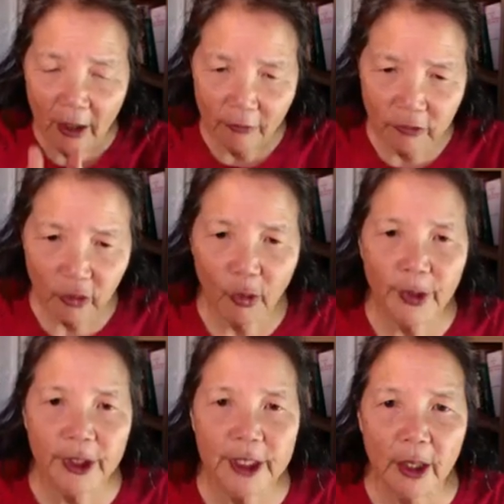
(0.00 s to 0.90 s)

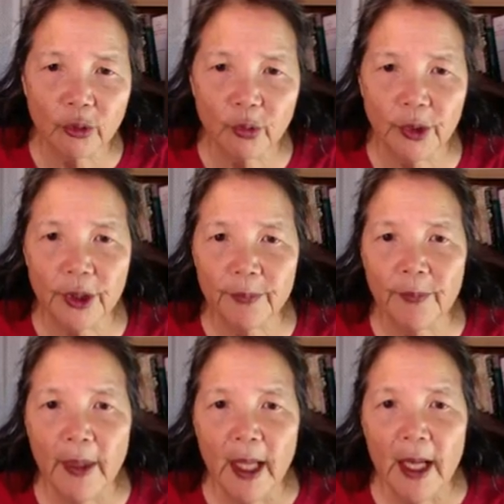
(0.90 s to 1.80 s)
flowing downward.
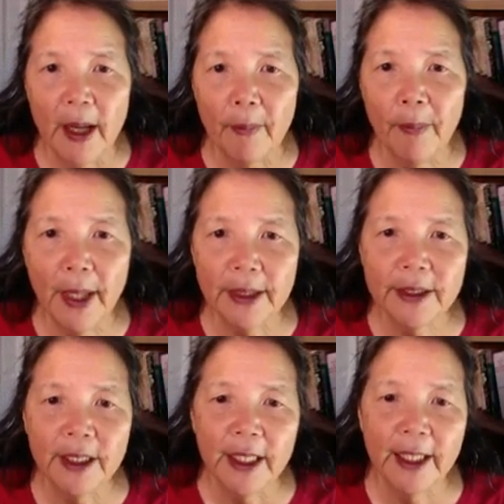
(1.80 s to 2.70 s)

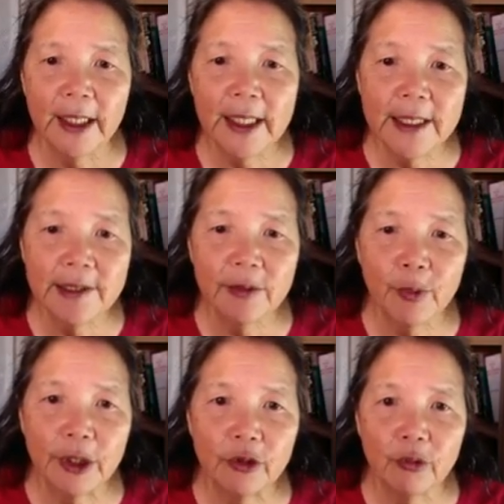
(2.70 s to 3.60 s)
But at least
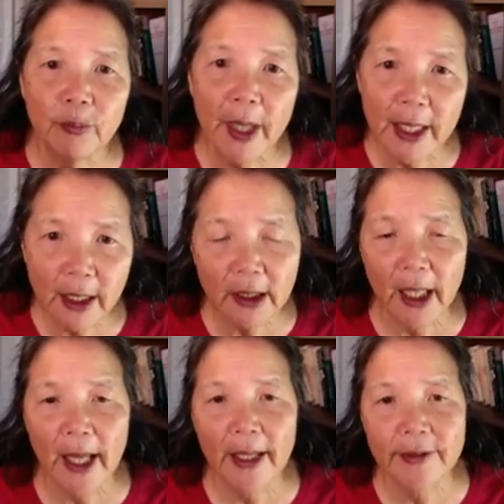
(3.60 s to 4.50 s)
when you make
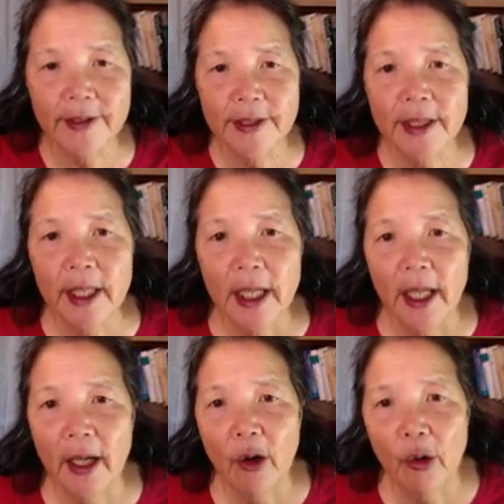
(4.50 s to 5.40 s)
glass,
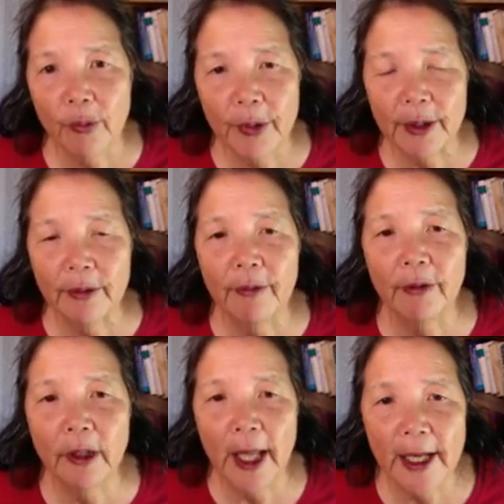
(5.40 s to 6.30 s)
or when
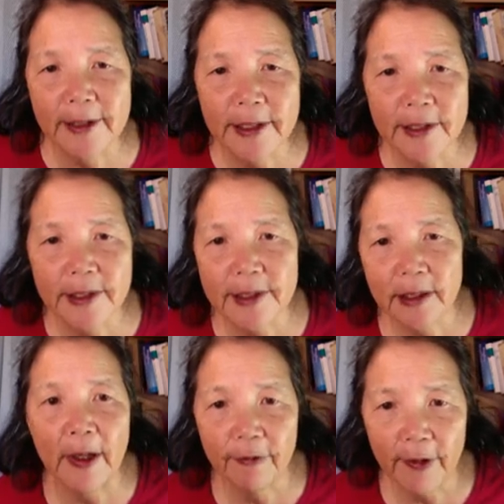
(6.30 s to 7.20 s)
glass is
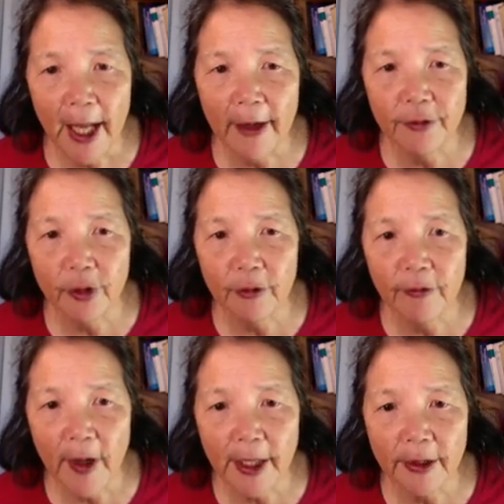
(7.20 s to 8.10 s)
found after a
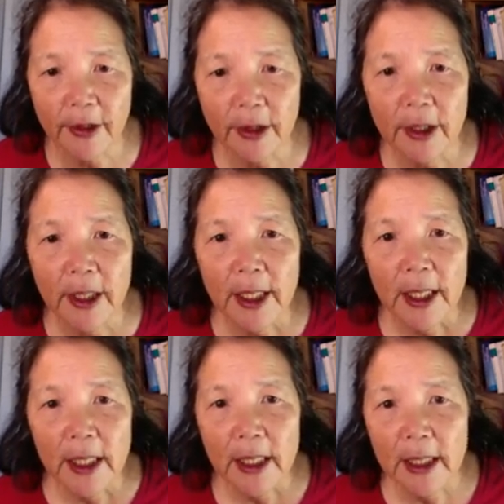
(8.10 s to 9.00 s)
fire,
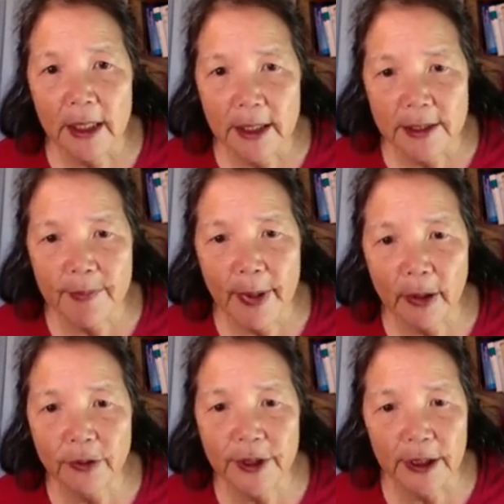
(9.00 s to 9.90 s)
it has
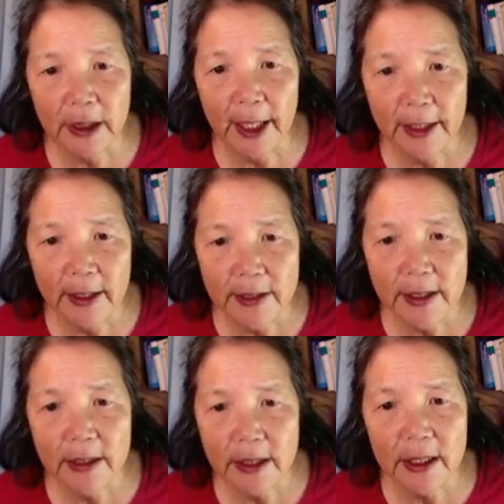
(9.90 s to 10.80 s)
melted like this.
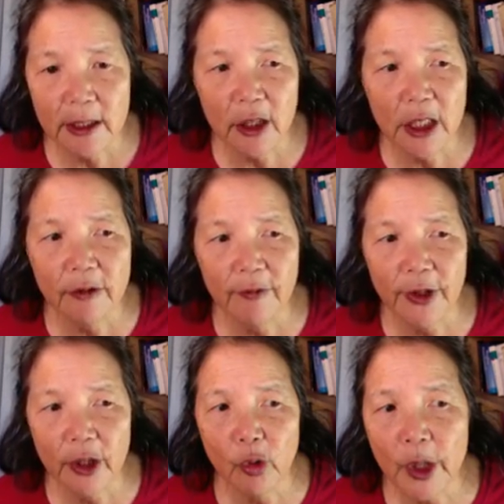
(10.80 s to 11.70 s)
It
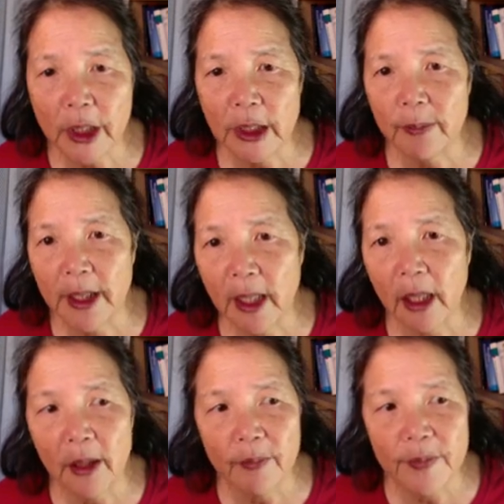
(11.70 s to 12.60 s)
very quickly
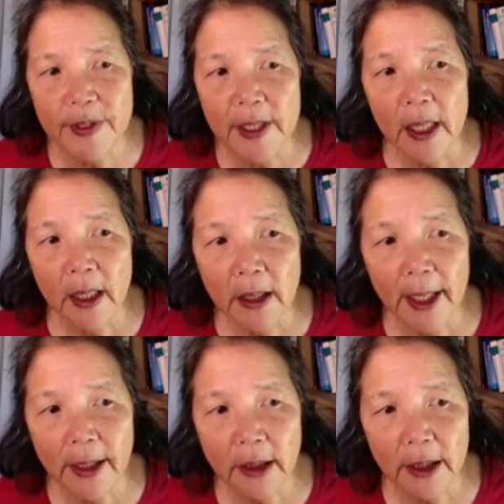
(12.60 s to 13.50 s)
becomes
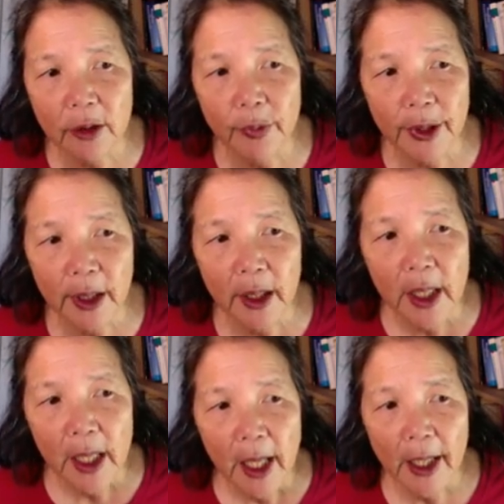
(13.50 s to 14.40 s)
like a liquid.
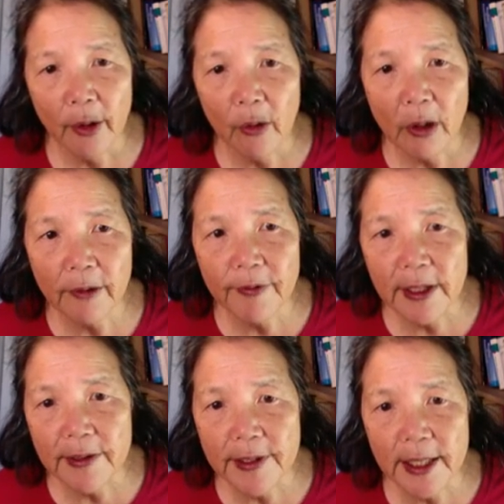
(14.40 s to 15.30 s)
And all of
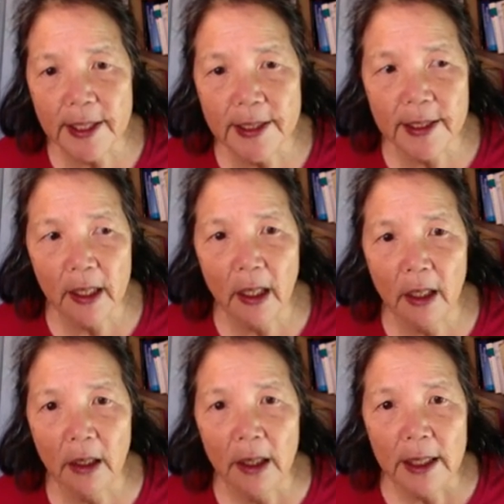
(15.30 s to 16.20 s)
these things
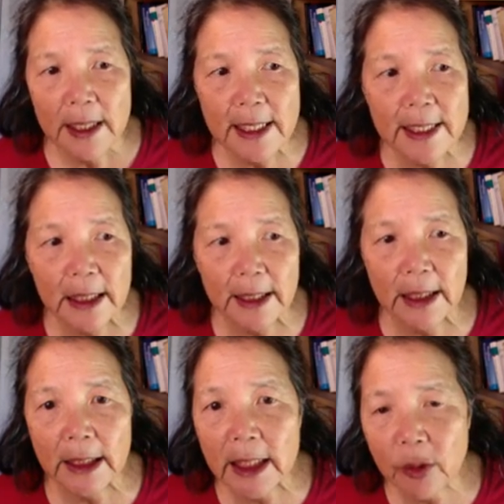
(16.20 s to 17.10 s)
are easily
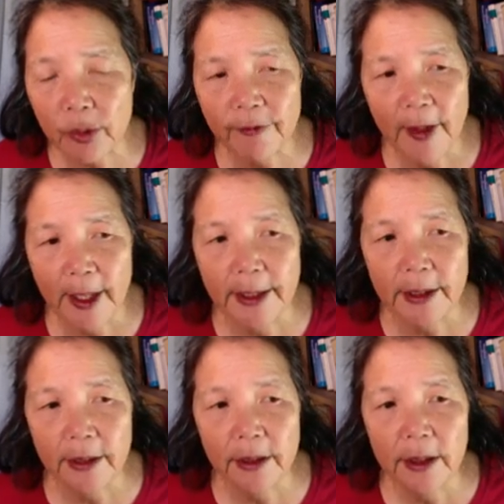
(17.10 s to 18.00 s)

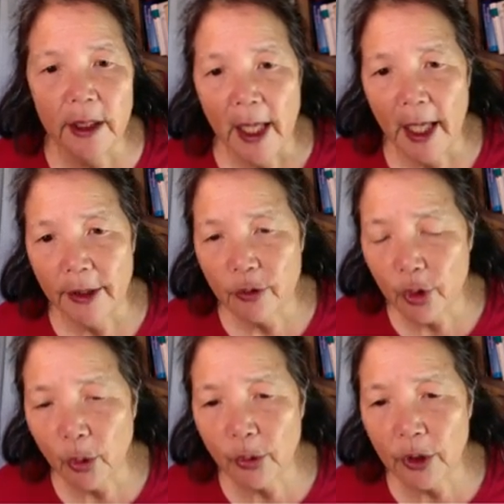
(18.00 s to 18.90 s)
liquefied. And you
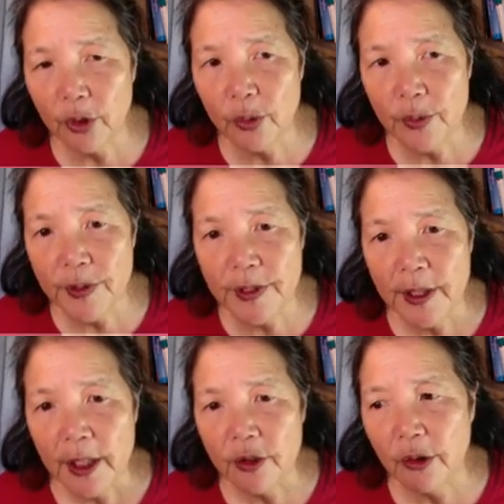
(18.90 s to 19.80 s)
don't use
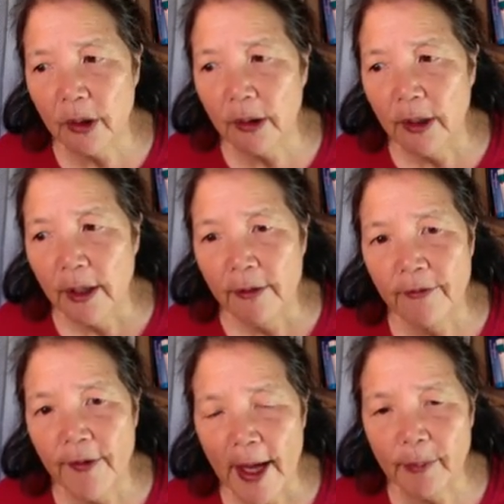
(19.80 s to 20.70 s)
your
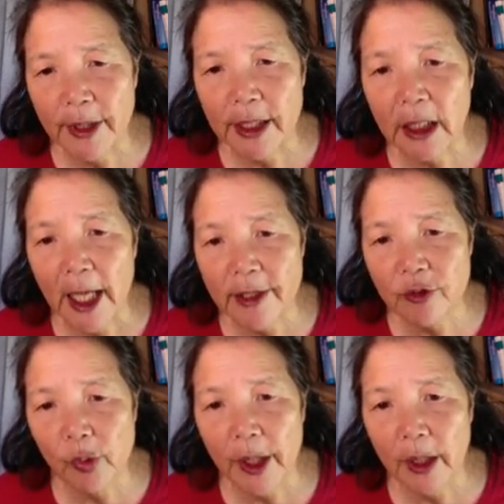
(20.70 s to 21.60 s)
family
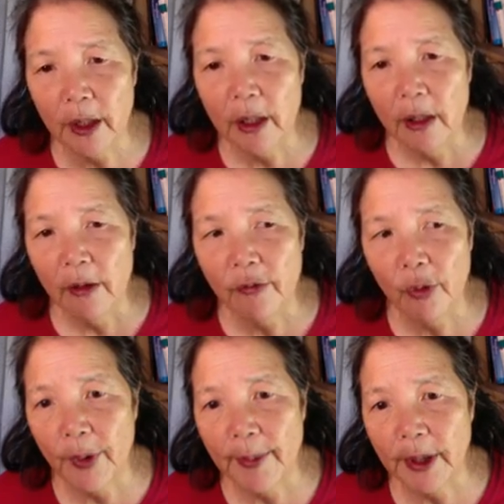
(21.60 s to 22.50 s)
glassware for
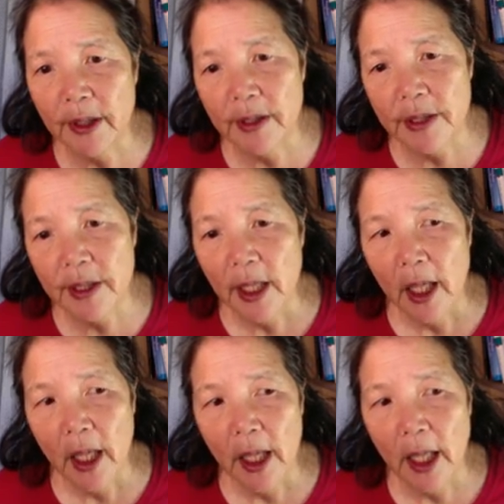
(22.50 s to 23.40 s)
remedies
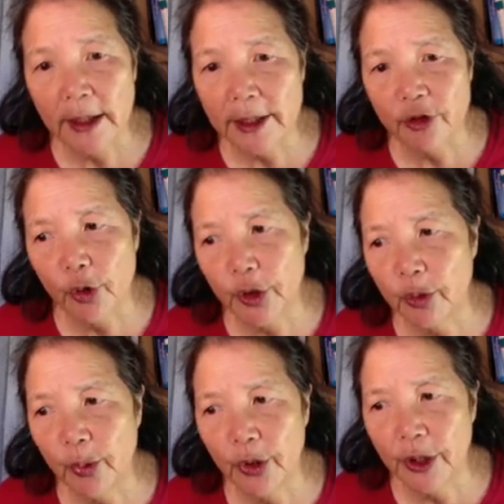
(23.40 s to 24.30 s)
unless you're going
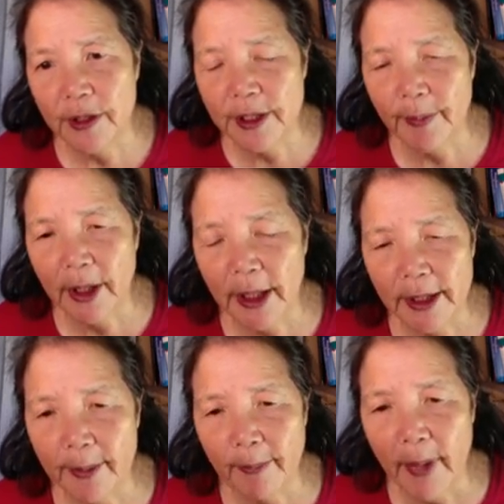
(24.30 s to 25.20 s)
to put it in something
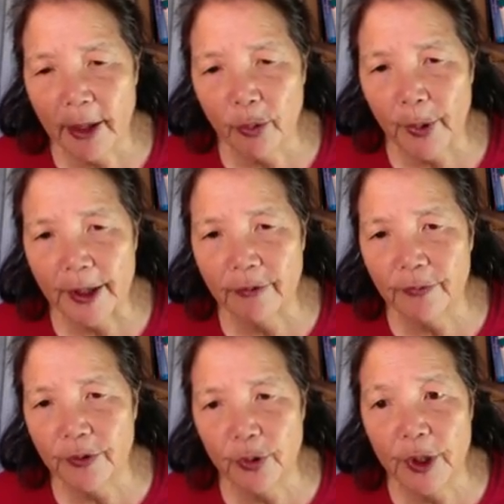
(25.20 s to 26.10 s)
like the
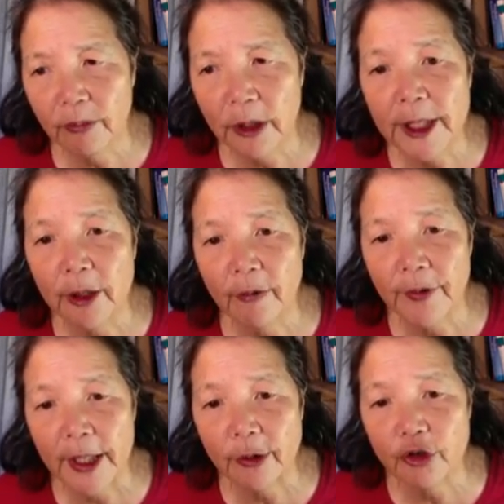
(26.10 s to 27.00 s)
microwave to clean off
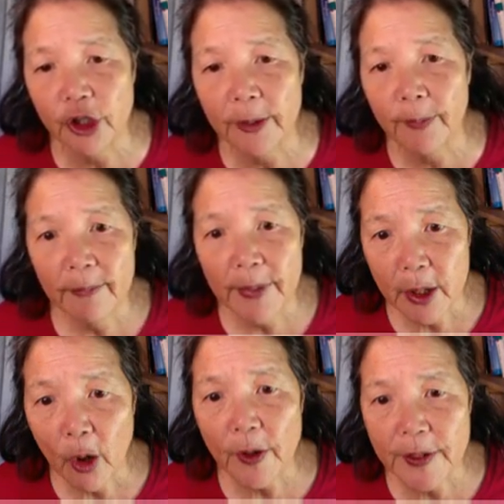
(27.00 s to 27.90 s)
the energy,
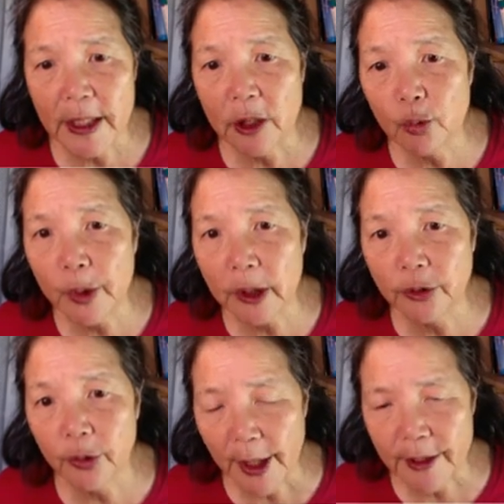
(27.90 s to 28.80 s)
because it will
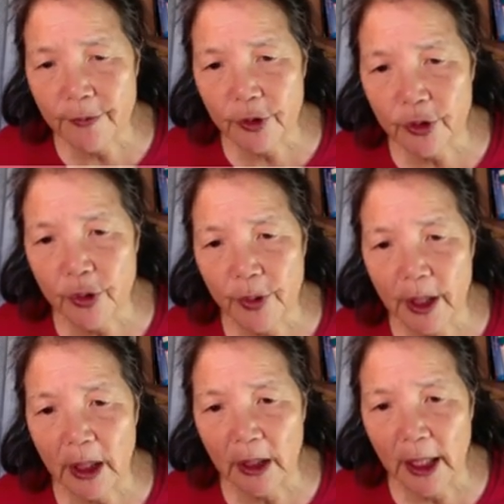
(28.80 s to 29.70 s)
transfer to the
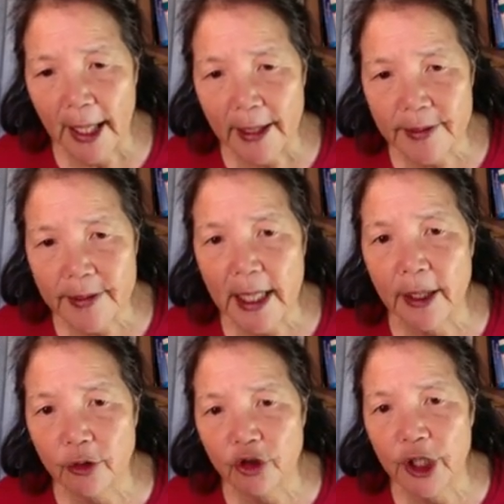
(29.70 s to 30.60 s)
glass. The
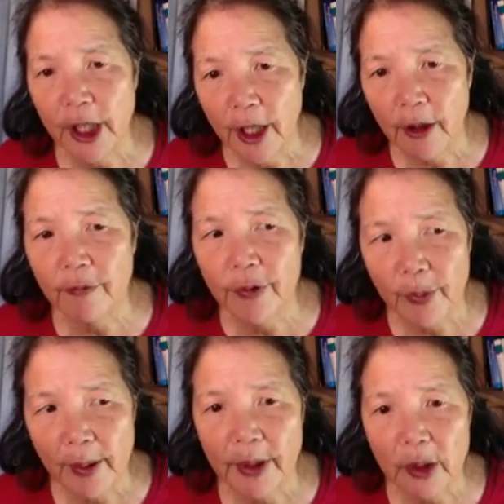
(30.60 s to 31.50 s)
energy of the
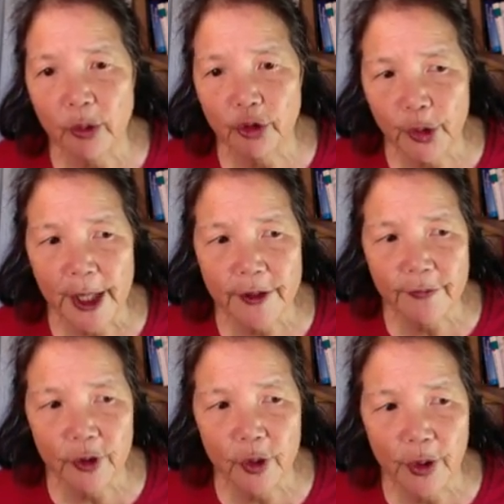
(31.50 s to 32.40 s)
remedy will
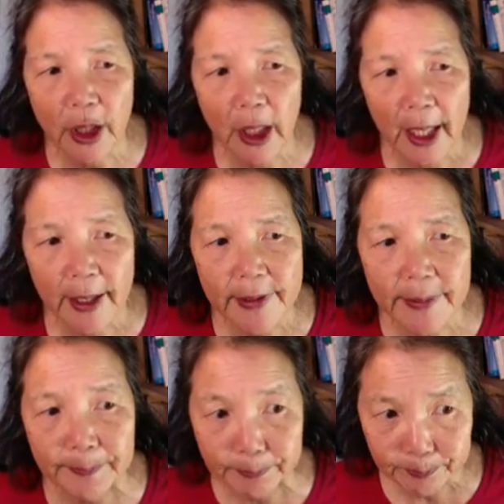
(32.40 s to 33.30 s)
transfer to the glass.
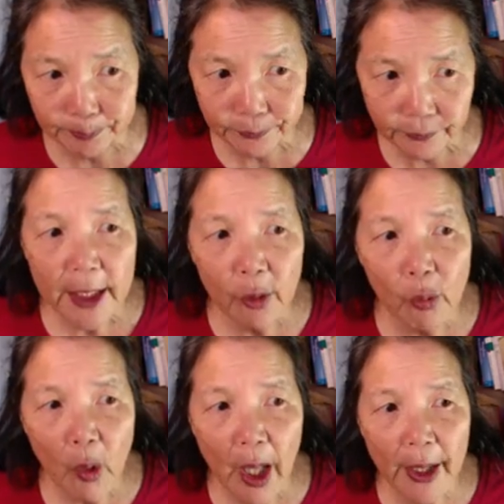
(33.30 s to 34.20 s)
Now,
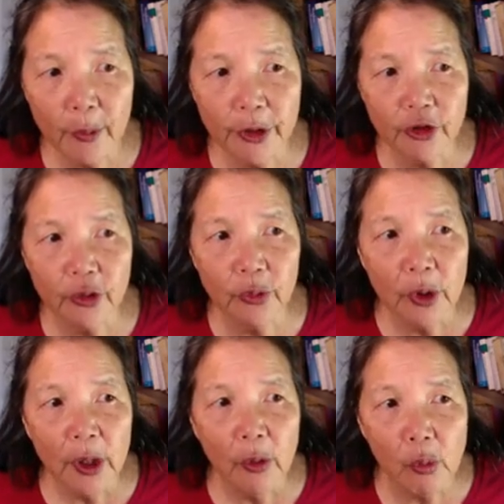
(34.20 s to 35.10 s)
why would you
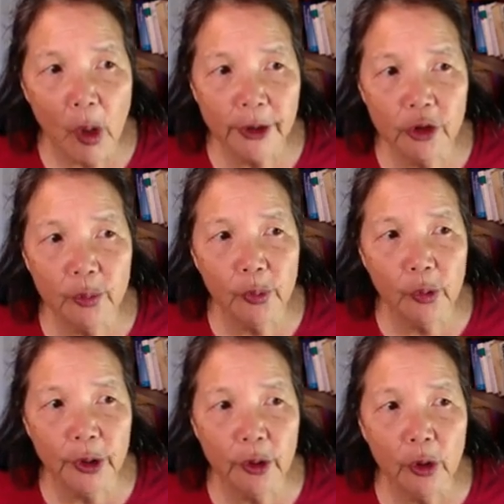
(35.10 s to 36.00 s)
want to
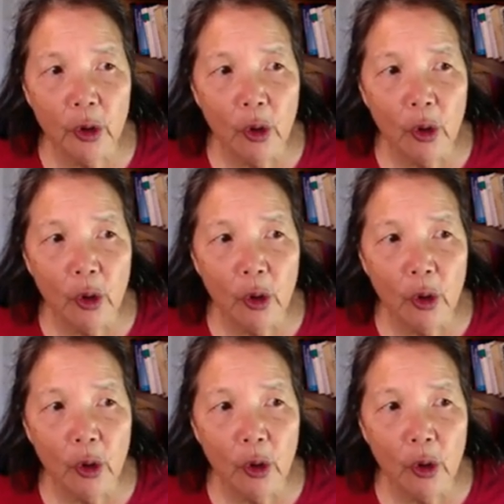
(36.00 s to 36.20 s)
put